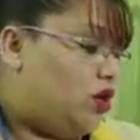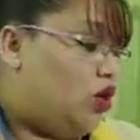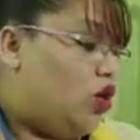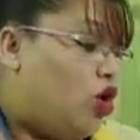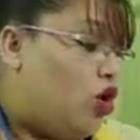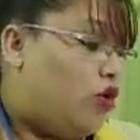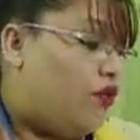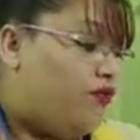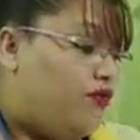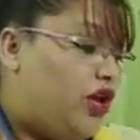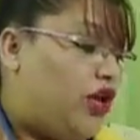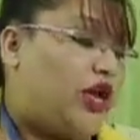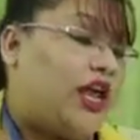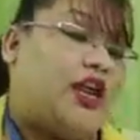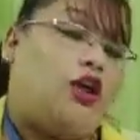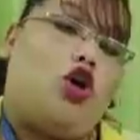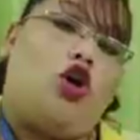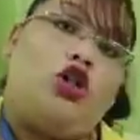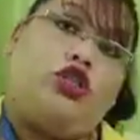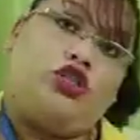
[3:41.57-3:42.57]
Or we
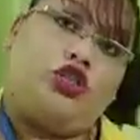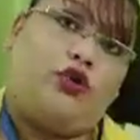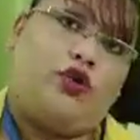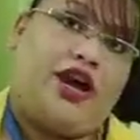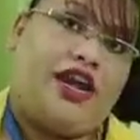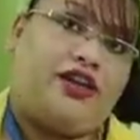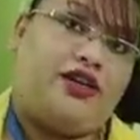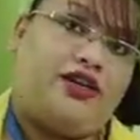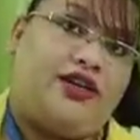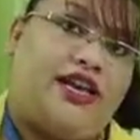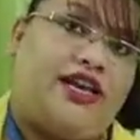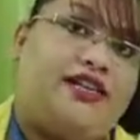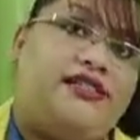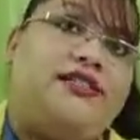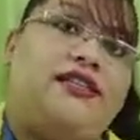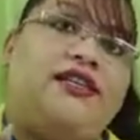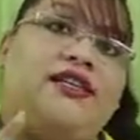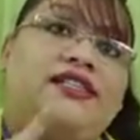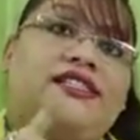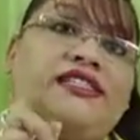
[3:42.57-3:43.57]
can also write it
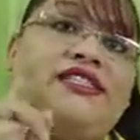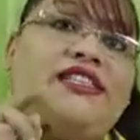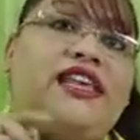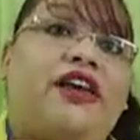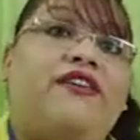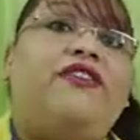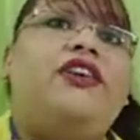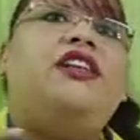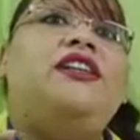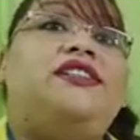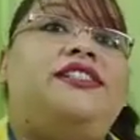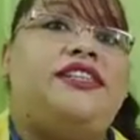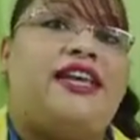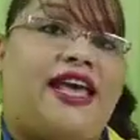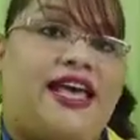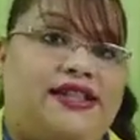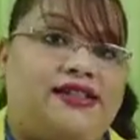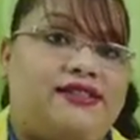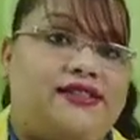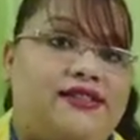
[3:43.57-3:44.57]
as 7
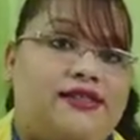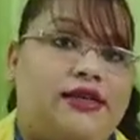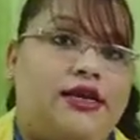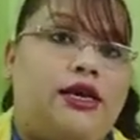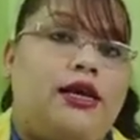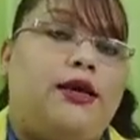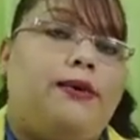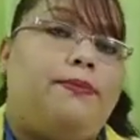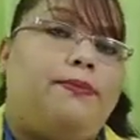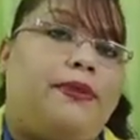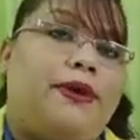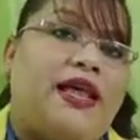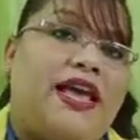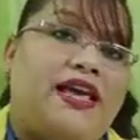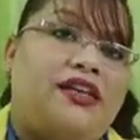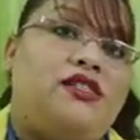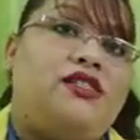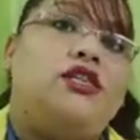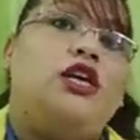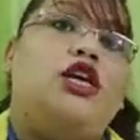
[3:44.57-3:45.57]
tens
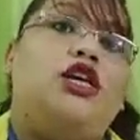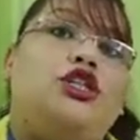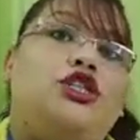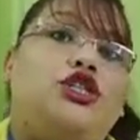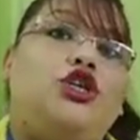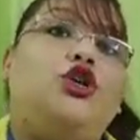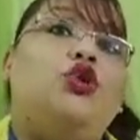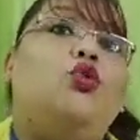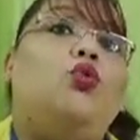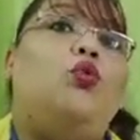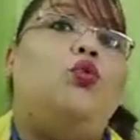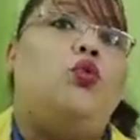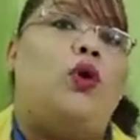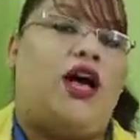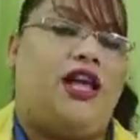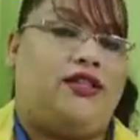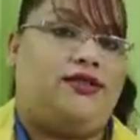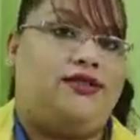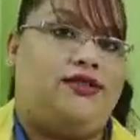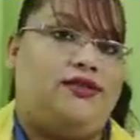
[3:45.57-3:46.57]
plus 2
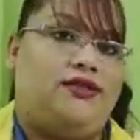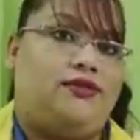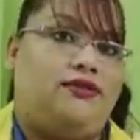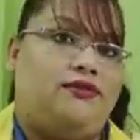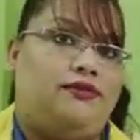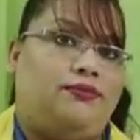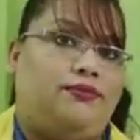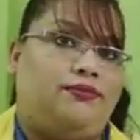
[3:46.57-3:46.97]
ones.